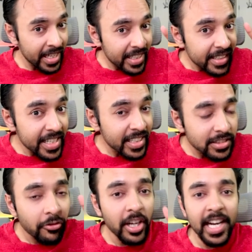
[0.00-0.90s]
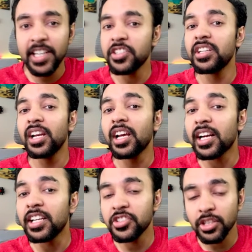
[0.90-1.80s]
There is one additional
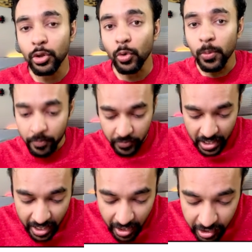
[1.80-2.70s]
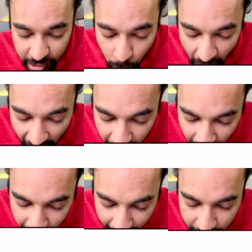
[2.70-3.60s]
condition though. You have a
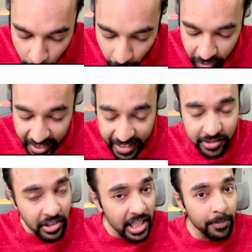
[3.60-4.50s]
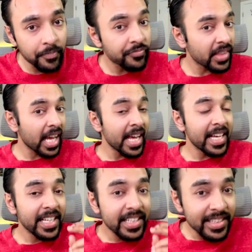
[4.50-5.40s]
value of k as well.
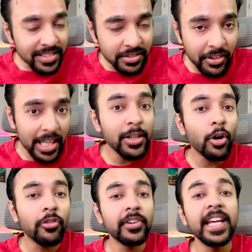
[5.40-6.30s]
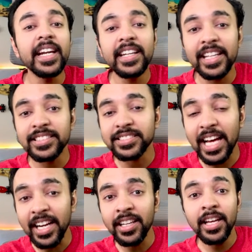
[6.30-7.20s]
This value of k tells
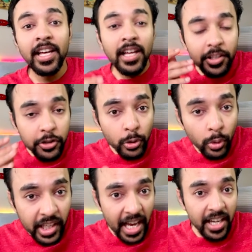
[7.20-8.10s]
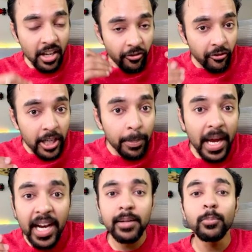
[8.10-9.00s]
that you can flip
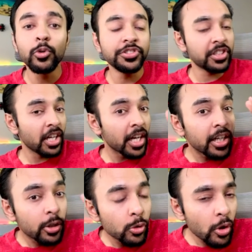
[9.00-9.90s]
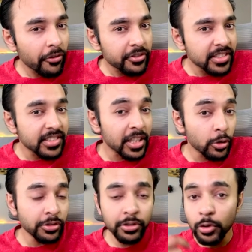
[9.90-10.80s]
at most two of the
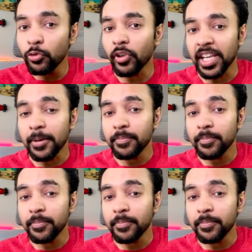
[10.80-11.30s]
zeros to one.